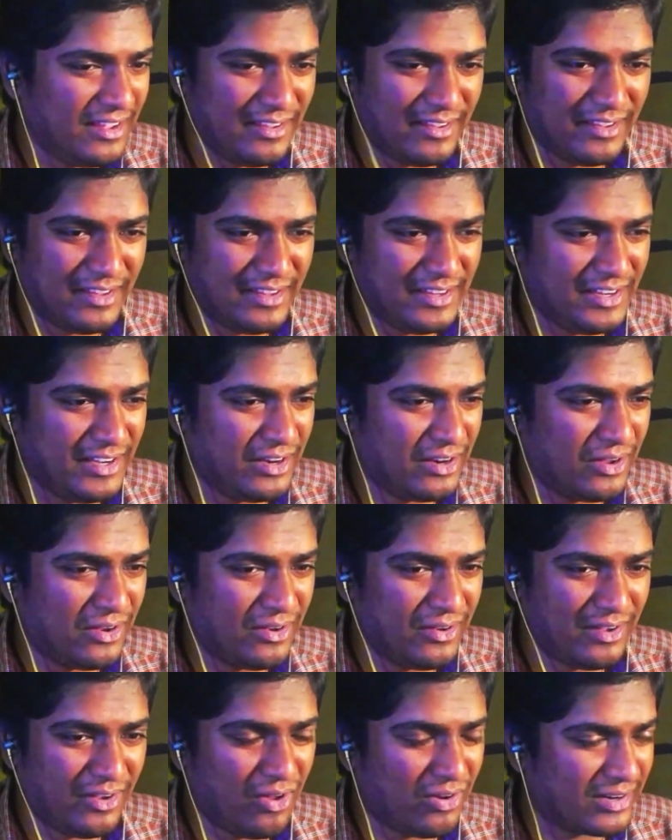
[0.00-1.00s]
you
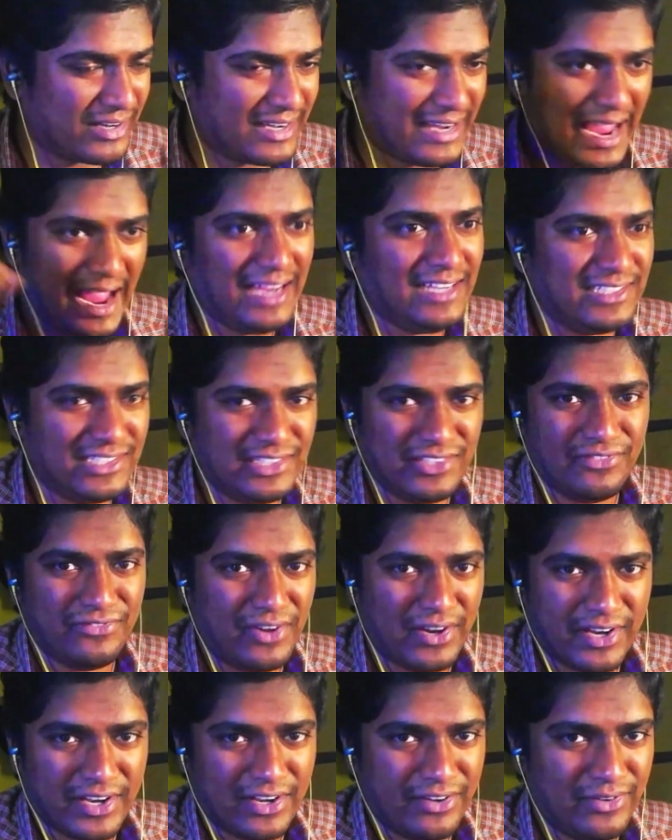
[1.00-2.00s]
know, all kinds of
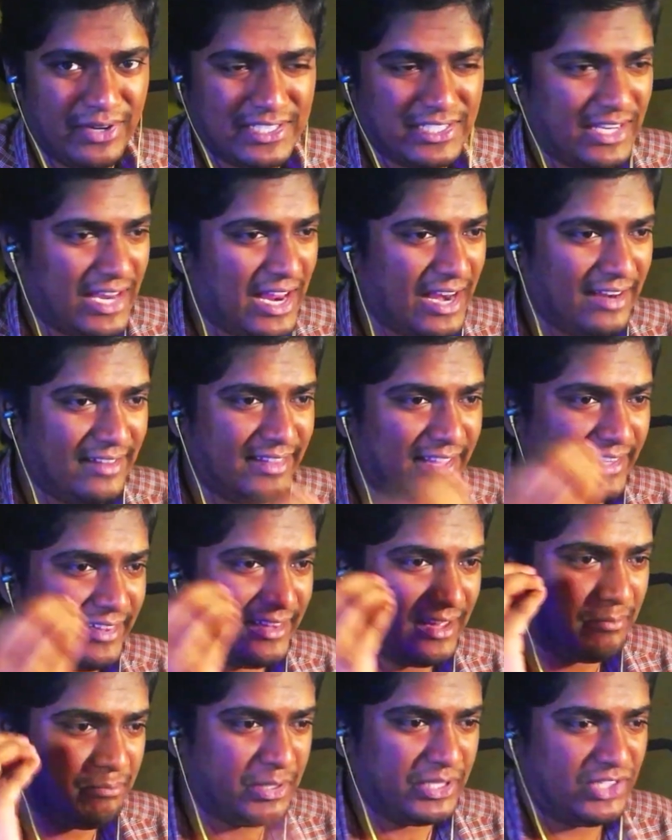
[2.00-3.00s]
fucking reasons. Anything
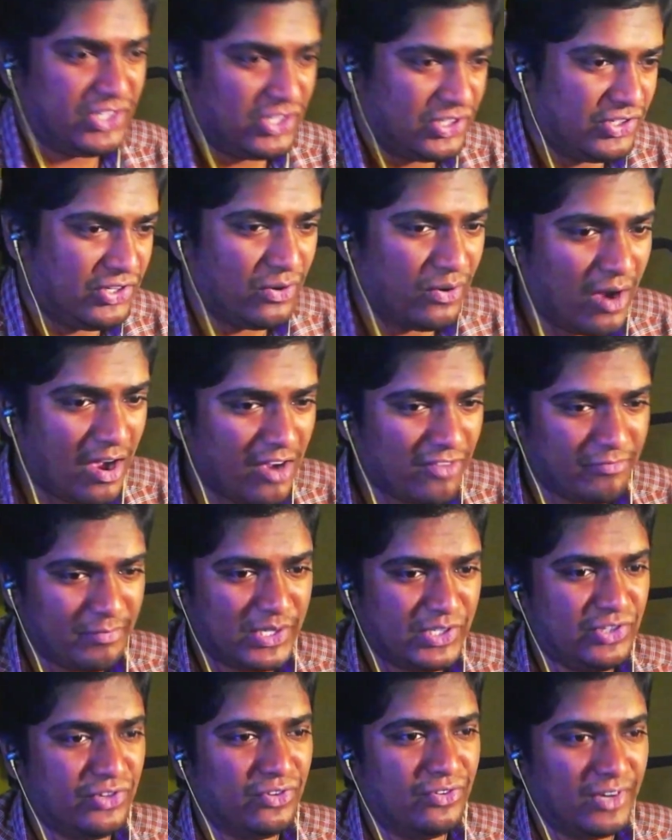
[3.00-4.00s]
that pisses you off
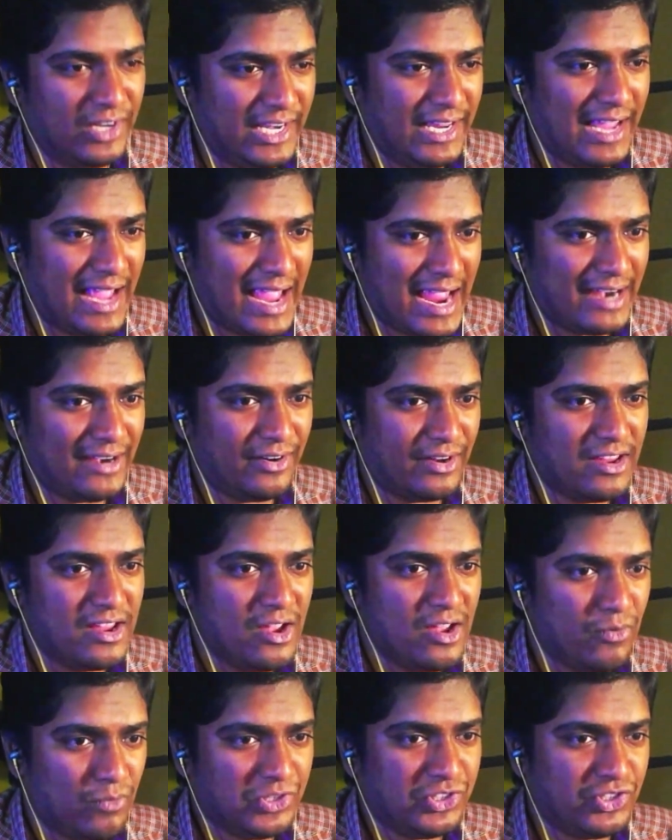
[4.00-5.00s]
makes you really angry.
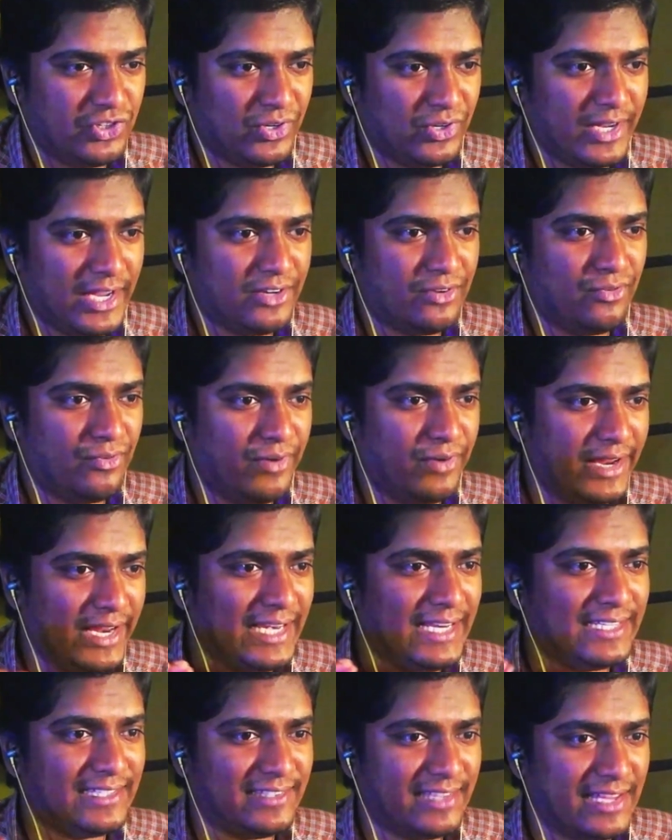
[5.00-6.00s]
Once you get
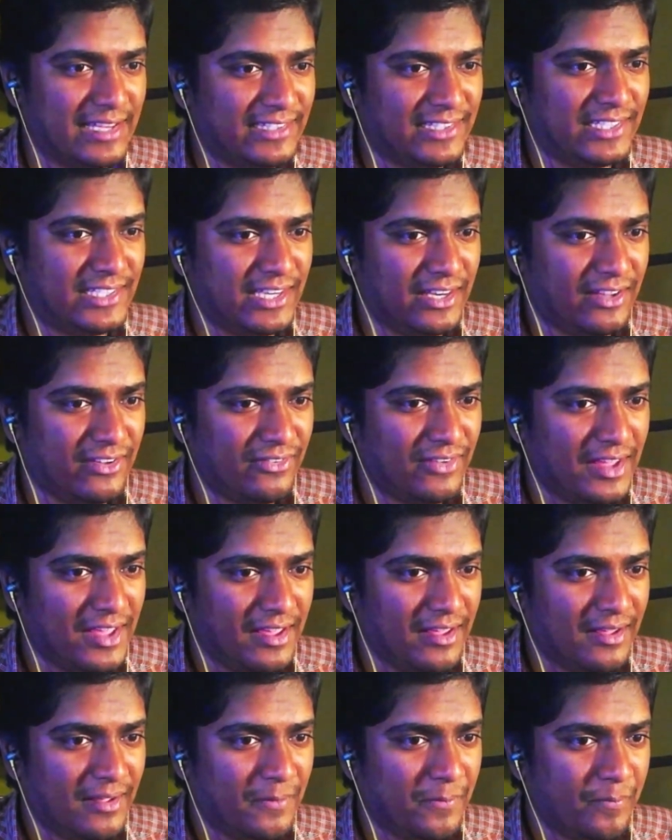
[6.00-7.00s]
really sensitive,
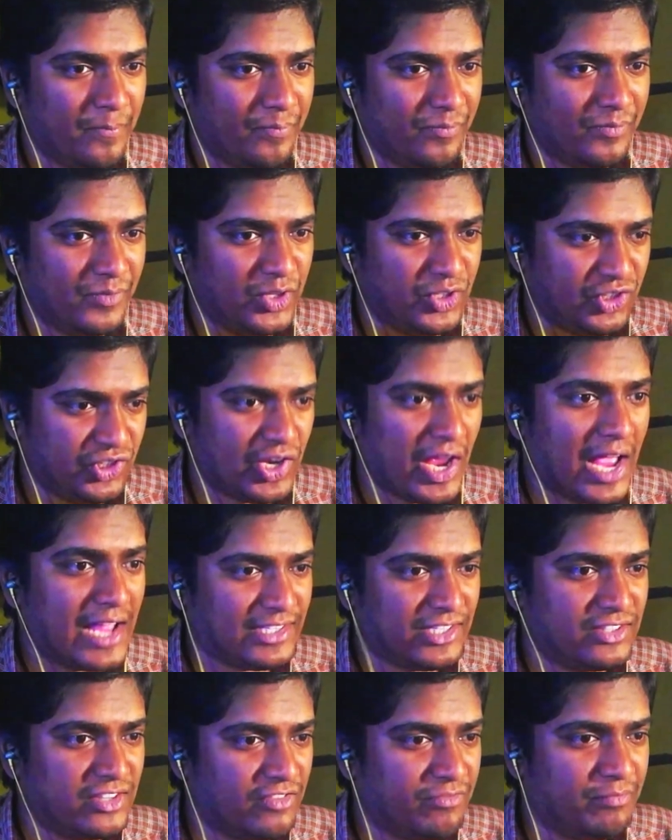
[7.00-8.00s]
the
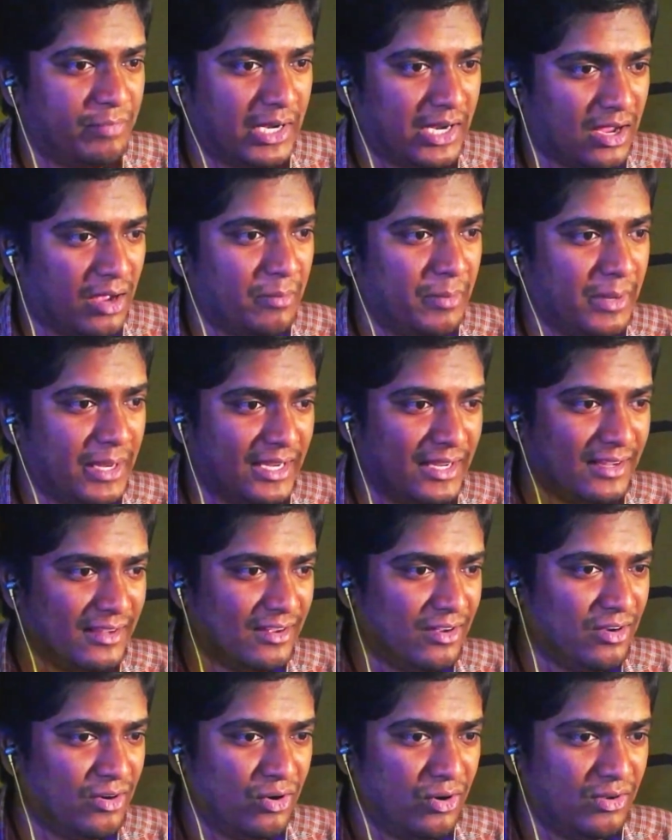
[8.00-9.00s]
chances of becoming,
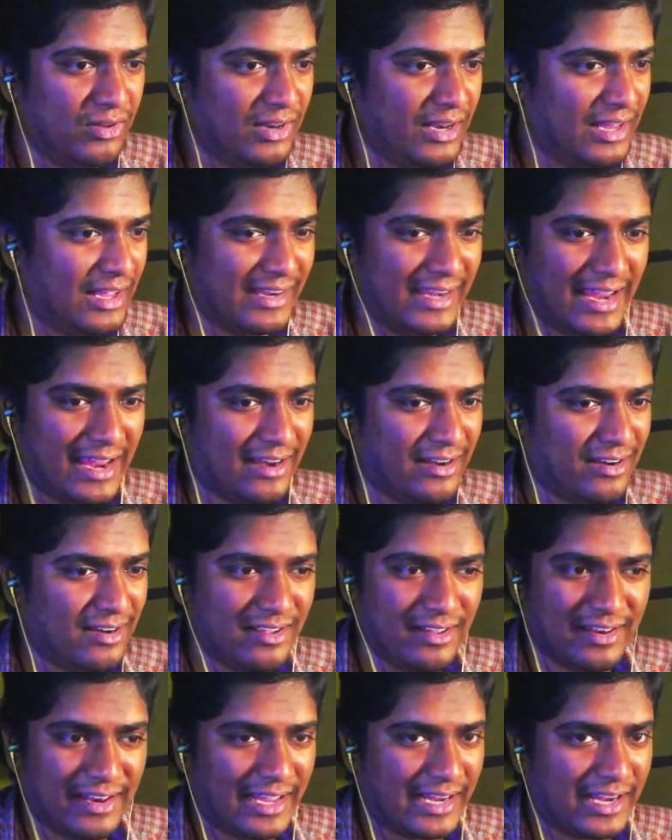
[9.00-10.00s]
again,
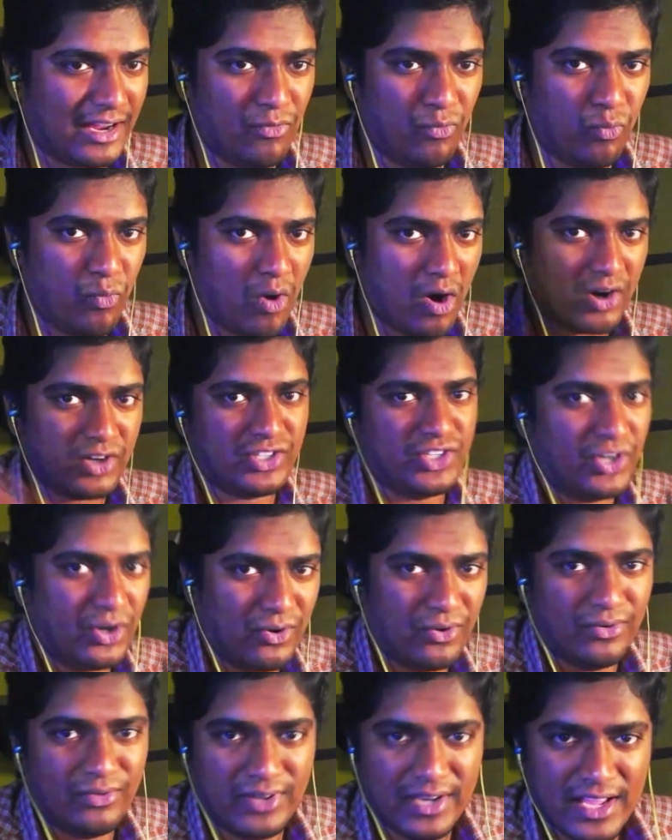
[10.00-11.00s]
like a
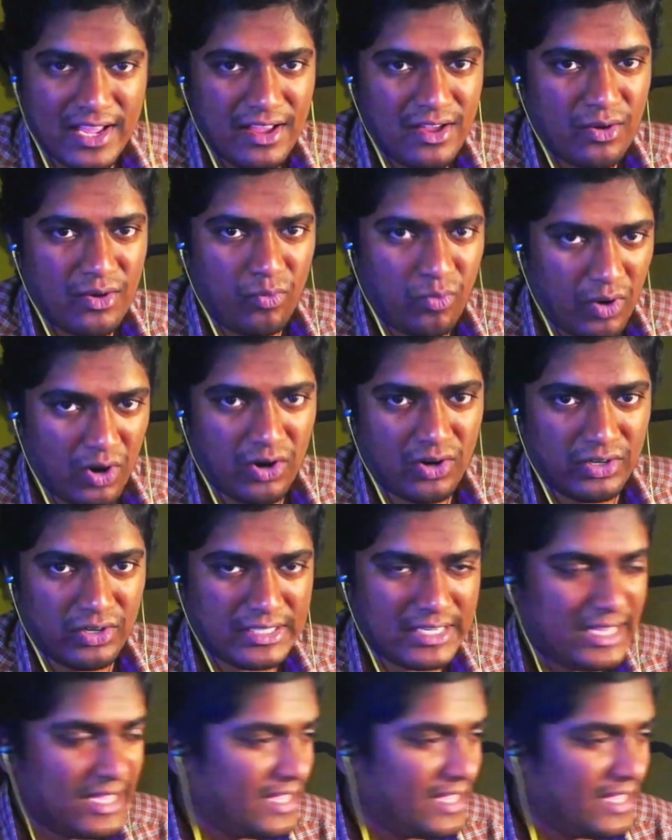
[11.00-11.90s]
war-torn world,